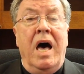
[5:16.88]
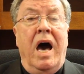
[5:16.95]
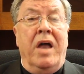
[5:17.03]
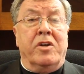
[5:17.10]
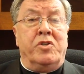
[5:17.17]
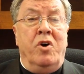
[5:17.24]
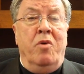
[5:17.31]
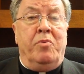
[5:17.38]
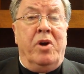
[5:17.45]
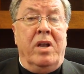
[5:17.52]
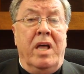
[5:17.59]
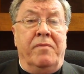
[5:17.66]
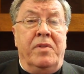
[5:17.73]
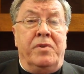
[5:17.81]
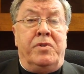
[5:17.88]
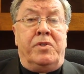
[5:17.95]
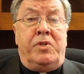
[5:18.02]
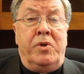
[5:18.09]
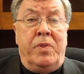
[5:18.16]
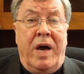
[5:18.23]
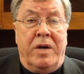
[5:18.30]
On October 11,
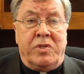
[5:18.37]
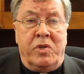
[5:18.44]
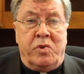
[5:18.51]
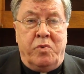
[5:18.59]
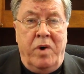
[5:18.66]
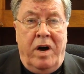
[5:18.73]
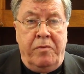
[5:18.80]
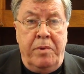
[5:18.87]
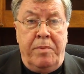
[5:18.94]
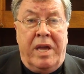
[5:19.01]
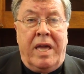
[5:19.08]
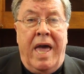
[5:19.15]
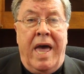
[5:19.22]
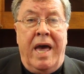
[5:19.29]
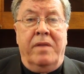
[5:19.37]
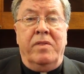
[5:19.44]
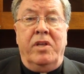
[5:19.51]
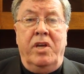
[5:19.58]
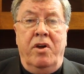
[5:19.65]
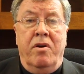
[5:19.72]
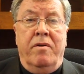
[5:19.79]
2012, we began
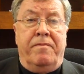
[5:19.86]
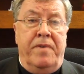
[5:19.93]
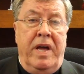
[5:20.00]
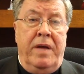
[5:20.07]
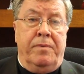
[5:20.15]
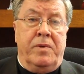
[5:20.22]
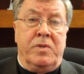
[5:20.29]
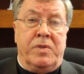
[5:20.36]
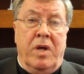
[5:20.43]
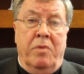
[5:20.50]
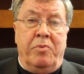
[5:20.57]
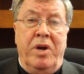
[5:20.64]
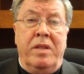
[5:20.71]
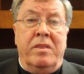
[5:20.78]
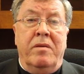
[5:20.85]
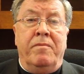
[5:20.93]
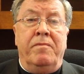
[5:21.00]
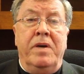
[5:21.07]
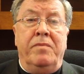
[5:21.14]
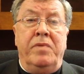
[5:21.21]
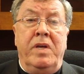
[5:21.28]
the Year of Faith to celebrate the
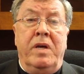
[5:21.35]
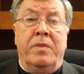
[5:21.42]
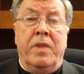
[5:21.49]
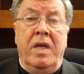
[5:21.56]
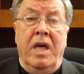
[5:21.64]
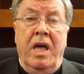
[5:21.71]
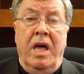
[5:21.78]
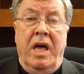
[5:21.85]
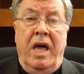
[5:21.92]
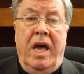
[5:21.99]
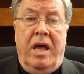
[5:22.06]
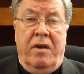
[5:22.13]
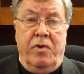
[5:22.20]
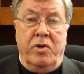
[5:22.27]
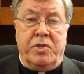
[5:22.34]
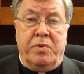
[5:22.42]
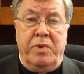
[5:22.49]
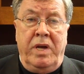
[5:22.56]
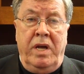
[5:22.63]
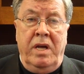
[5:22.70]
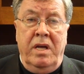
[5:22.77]
50th
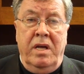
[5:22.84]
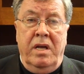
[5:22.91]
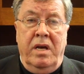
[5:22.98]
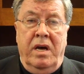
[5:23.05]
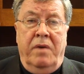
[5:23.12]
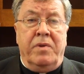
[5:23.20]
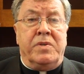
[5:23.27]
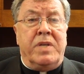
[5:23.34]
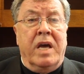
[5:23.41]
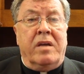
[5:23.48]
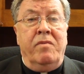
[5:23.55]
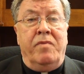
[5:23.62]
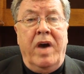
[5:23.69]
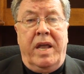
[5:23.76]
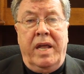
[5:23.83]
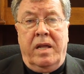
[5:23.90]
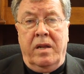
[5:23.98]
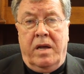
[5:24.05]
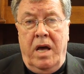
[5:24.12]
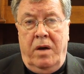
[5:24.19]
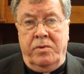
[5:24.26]
anniversary of the Second
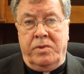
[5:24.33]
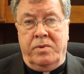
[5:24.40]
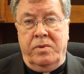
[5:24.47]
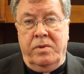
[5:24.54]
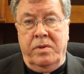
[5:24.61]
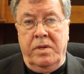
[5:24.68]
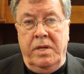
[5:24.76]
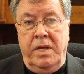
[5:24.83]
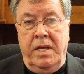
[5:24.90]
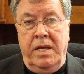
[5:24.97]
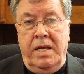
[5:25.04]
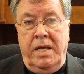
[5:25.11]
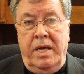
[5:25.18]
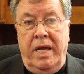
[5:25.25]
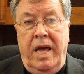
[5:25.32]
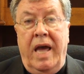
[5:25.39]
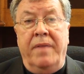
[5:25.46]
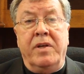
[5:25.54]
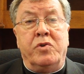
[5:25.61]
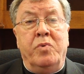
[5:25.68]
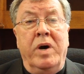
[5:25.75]
Vatican Council
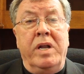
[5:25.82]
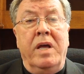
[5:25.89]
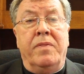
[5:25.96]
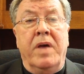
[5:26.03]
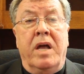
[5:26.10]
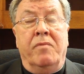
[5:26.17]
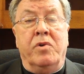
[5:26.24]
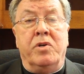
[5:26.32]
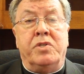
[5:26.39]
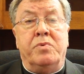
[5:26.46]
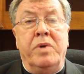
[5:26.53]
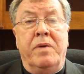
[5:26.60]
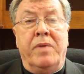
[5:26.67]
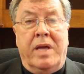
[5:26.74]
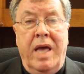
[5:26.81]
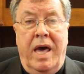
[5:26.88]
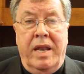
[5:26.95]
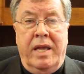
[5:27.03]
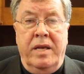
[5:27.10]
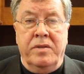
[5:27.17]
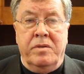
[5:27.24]
and the 20th anniversary of the
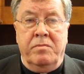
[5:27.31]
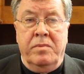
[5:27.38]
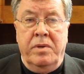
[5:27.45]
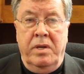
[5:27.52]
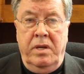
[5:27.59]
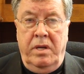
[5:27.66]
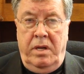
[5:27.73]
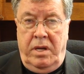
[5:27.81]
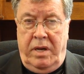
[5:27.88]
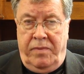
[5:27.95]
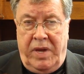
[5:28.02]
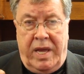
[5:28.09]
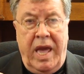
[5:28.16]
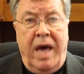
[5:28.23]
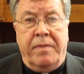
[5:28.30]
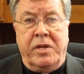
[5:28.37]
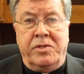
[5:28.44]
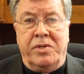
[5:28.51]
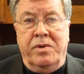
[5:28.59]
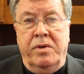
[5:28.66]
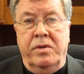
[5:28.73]
Catechism of the
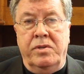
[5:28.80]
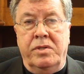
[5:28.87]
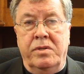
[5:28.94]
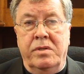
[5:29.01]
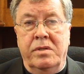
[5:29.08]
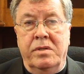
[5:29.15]
Catholic Church